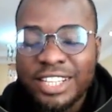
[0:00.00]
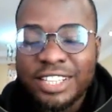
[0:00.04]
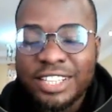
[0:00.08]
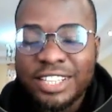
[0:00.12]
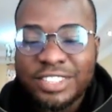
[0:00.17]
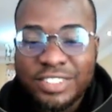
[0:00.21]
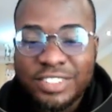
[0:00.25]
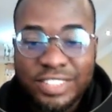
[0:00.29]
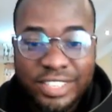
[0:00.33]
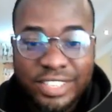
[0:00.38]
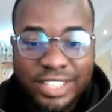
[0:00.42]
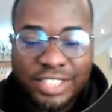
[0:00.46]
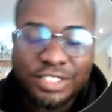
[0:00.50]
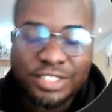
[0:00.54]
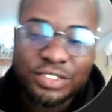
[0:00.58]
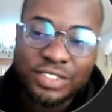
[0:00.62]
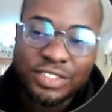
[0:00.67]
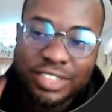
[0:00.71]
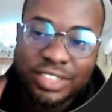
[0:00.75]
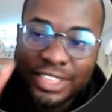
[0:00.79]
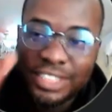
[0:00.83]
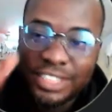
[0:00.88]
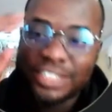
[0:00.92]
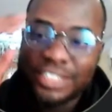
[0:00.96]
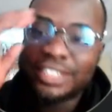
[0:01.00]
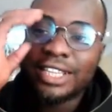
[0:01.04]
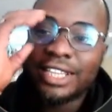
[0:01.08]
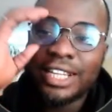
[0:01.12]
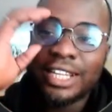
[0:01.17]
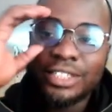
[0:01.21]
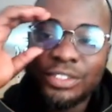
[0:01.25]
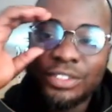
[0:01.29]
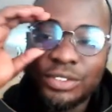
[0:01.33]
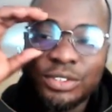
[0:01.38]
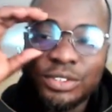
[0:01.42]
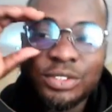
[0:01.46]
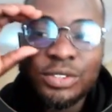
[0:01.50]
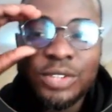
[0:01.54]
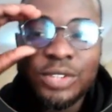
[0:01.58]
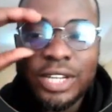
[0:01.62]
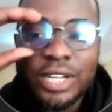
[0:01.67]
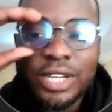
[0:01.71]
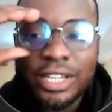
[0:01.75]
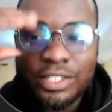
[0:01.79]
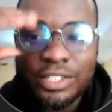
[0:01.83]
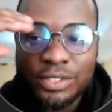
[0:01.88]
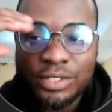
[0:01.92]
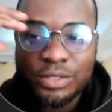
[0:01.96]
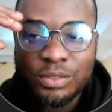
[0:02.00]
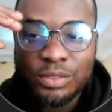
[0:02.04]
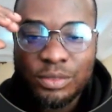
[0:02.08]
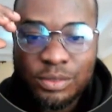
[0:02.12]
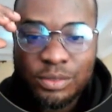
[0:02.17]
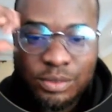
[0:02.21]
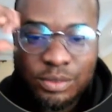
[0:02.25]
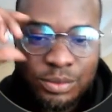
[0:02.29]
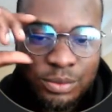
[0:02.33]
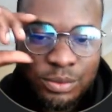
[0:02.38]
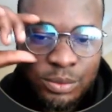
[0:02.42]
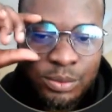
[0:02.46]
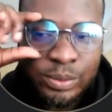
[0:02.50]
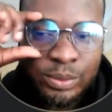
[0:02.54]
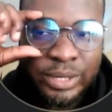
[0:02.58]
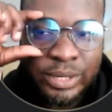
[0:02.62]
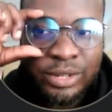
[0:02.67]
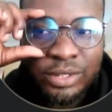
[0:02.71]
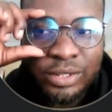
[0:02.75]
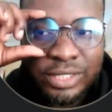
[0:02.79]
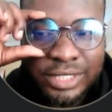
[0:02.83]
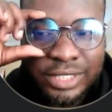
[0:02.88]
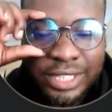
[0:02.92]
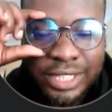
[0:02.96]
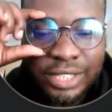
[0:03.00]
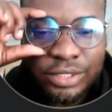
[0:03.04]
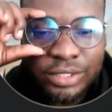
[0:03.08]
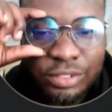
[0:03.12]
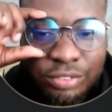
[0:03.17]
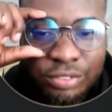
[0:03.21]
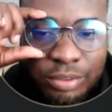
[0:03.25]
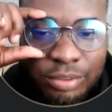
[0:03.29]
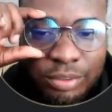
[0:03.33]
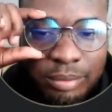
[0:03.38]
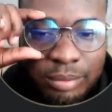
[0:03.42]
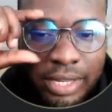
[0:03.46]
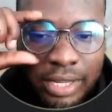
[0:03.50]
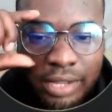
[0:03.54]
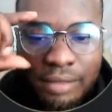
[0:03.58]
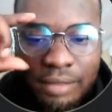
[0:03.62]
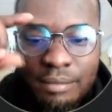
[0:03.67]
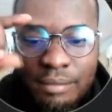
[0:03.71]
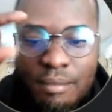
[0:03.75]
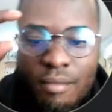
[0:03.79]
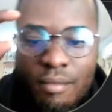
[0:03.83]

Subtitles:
So in case you see this title, you know that, we got the title from here.